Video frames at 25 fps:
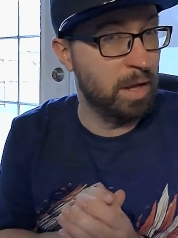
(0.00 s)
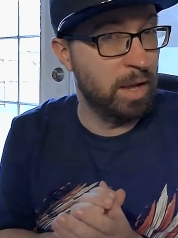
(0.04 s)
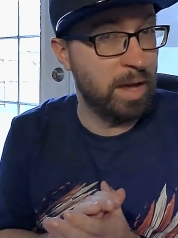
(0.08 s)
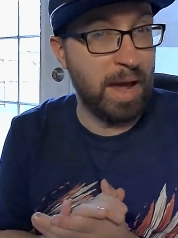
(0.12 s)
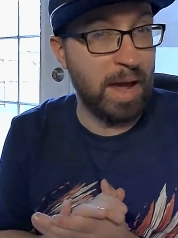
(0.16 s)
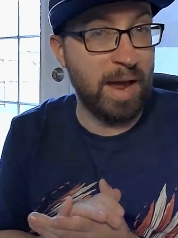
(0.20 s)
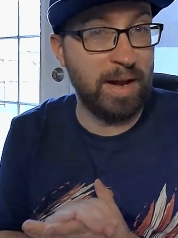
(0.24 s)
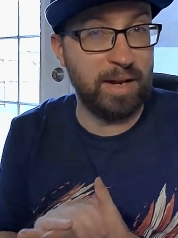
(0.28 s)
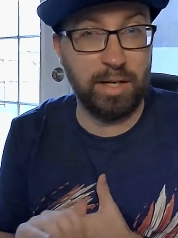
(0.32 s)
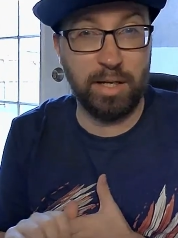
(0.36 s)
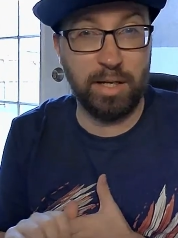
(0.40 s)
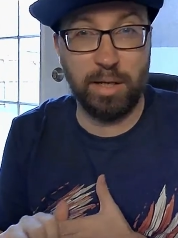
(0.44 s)

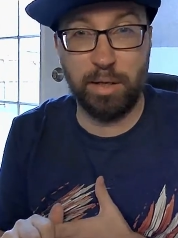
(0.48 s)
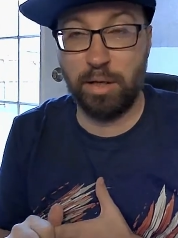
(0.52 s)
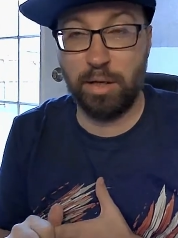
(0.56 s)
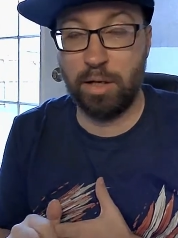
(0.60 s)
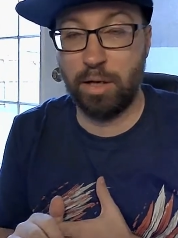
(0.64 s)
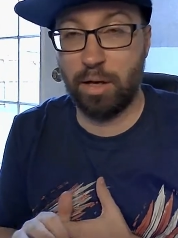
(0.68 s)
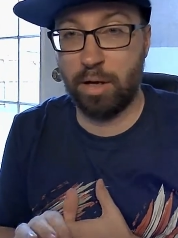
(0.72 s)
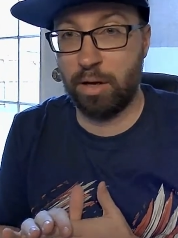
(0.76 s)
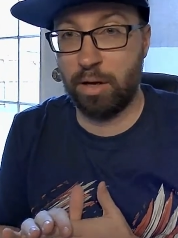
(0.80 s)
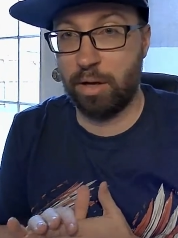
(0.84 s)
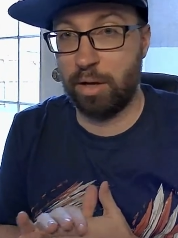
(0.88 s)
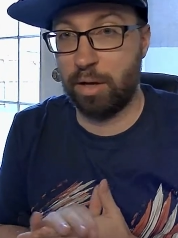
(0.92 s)
any
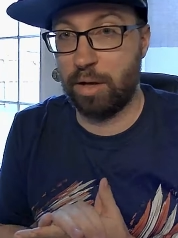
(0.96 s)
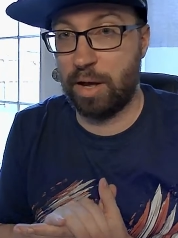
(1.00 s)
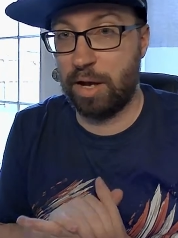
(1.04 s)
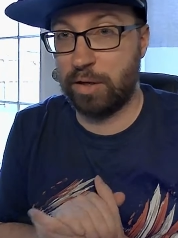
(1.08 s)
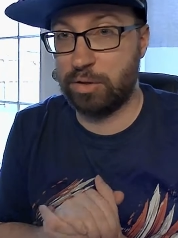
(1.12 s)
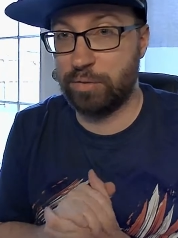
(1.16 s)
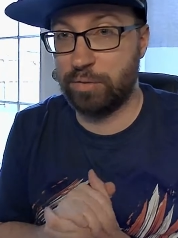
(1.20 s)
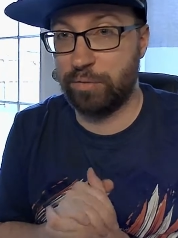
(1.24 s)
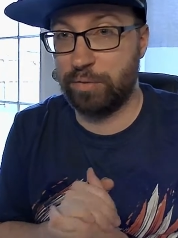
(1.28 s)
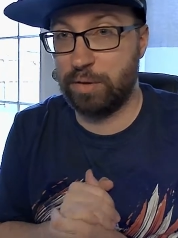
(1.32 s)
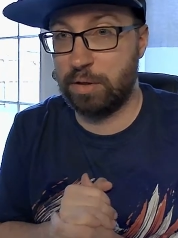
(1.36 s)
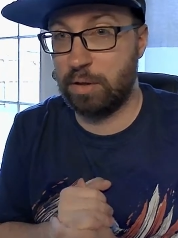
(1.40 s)

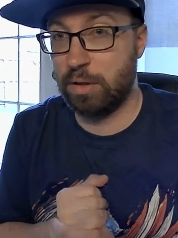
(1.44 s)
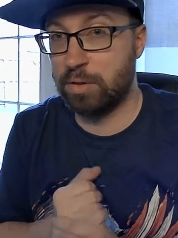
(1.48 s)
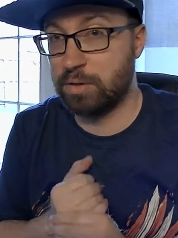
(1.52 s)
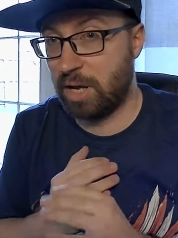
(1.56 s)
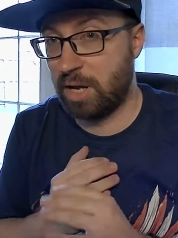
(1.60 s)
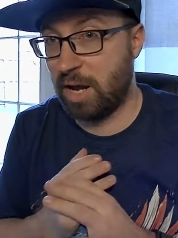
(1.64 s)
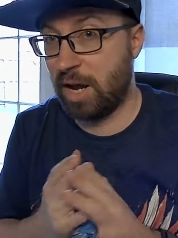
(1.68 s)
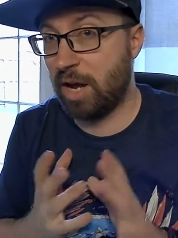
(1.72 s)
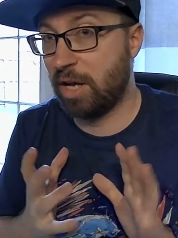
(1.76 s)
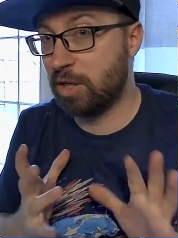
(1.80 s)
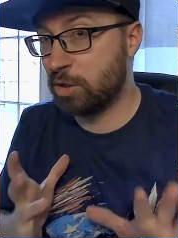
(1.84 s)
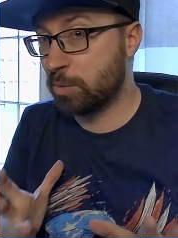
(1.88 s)
action figures
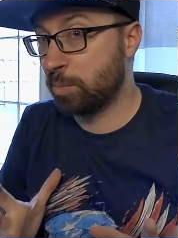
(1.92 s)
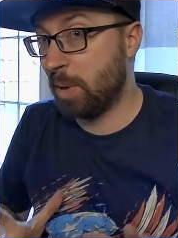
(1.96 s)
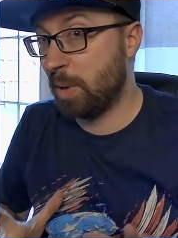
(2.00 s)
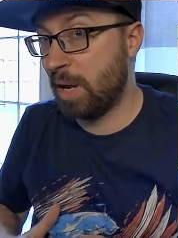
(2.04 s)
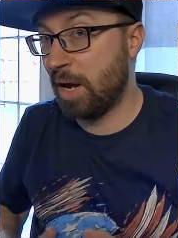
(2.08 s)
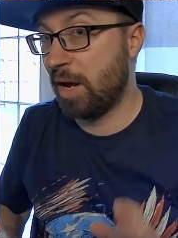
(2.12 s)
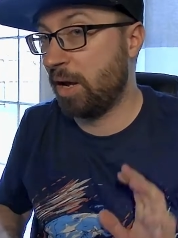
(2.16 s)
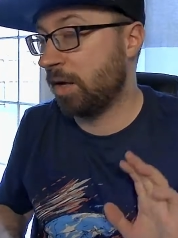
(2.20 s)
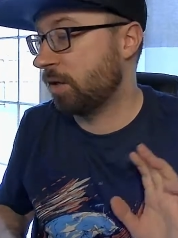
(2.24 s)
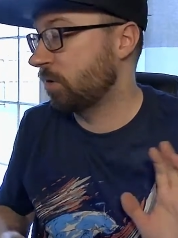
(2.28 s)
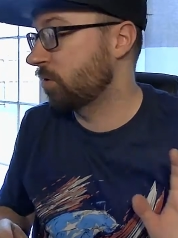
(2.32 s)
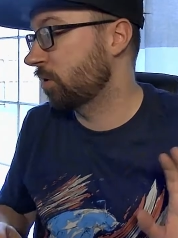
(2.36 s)
as Pac.